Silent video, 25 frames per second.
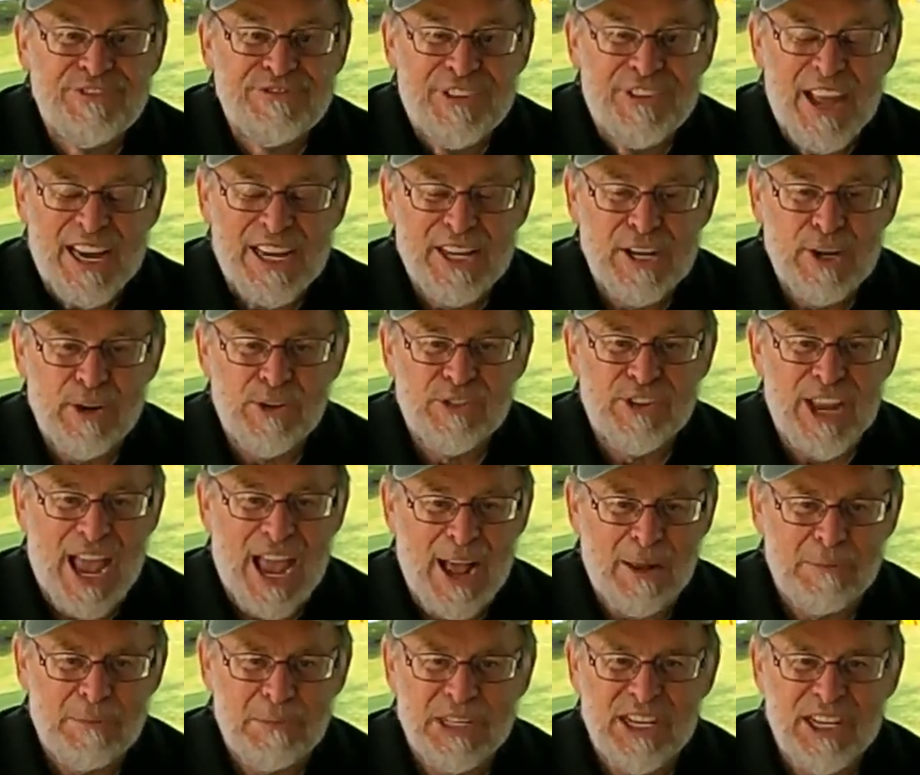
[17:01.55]
videos
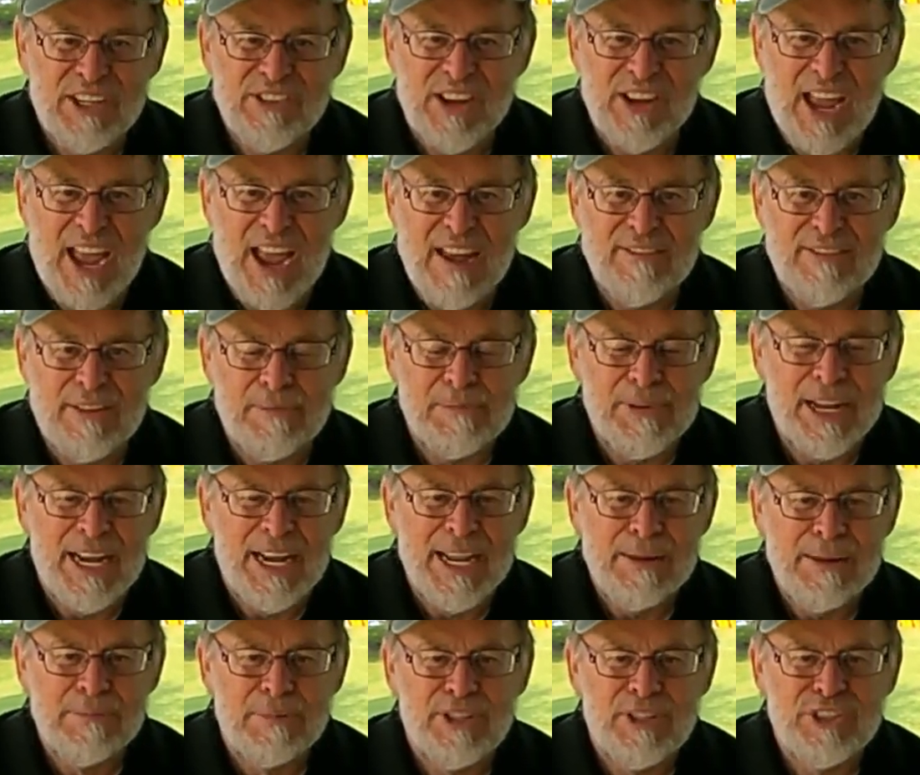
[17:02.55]
out because I haven't been
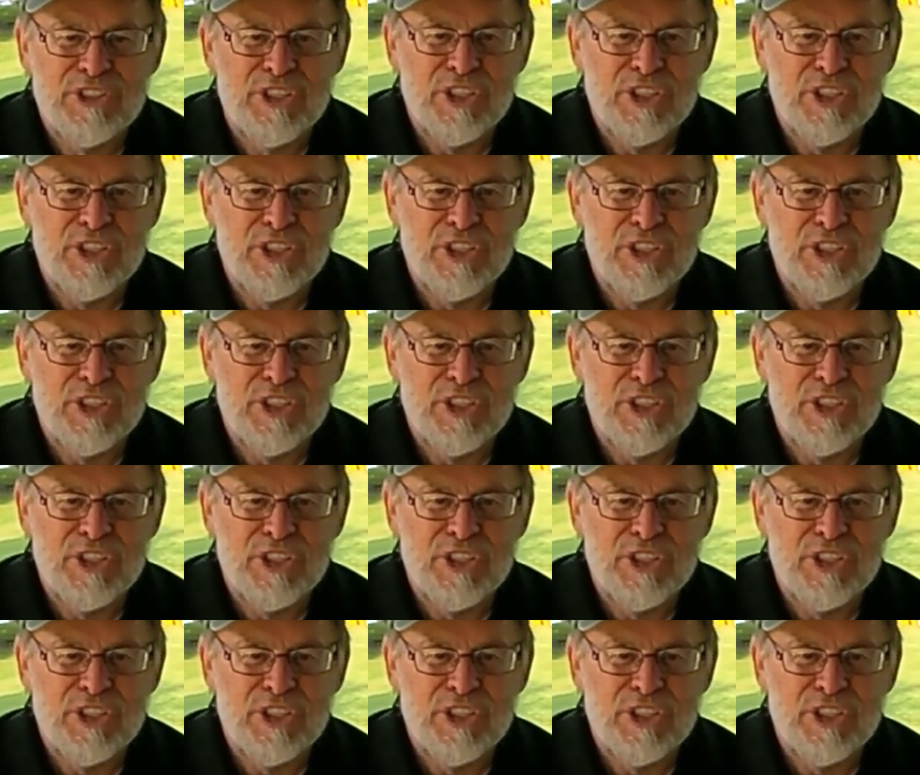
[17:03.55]
able